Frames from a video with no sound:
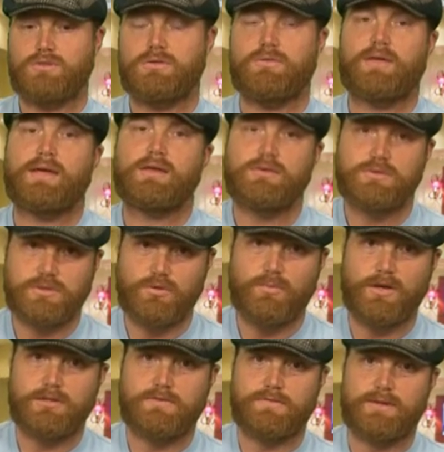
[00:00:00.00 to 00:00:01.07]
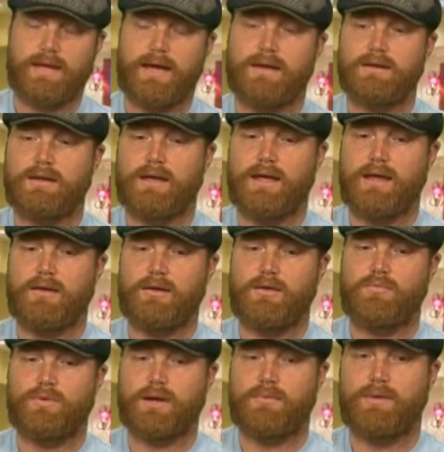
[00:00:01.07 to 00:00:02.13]
thank you so much for that.
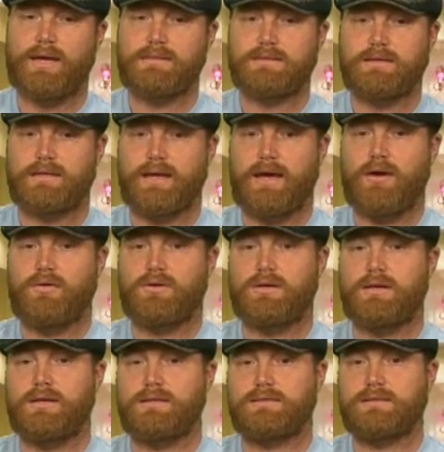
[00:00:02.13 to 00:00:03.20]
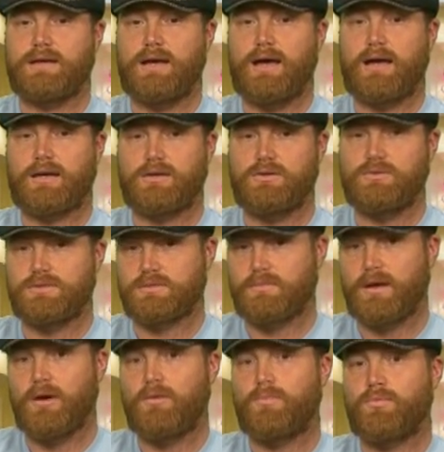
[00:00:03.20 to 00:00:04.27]
And what I'm asking now is I could use some
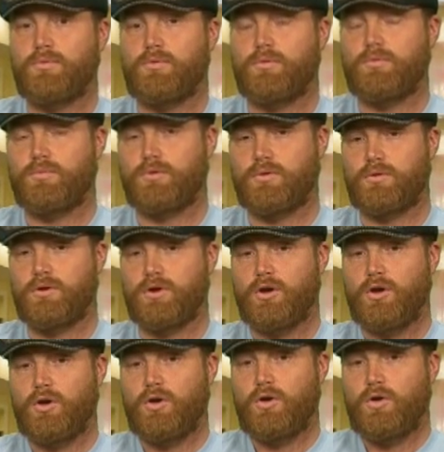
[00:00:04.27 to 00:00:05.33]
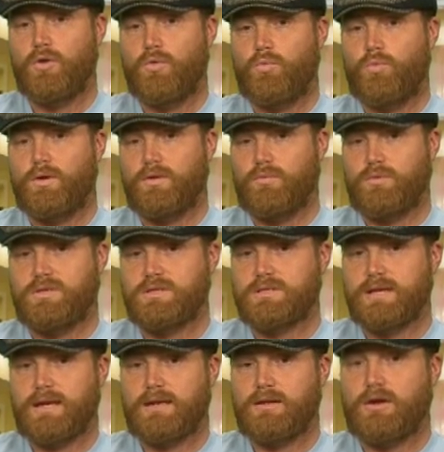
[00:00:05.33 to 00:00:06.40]
help. We just
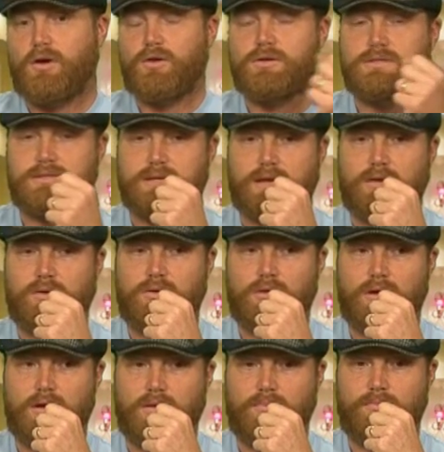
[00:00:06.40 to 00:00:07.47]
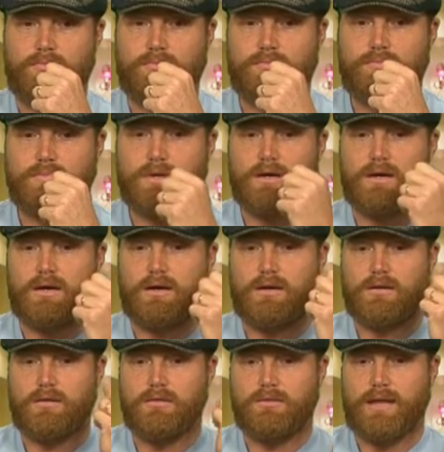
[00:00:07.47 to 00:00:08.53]
had a yard sale
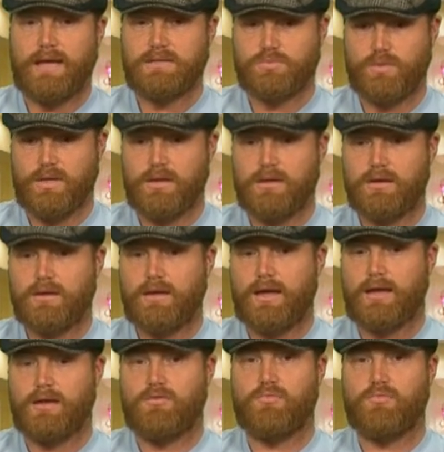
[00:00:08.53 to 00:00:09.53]
last week, and it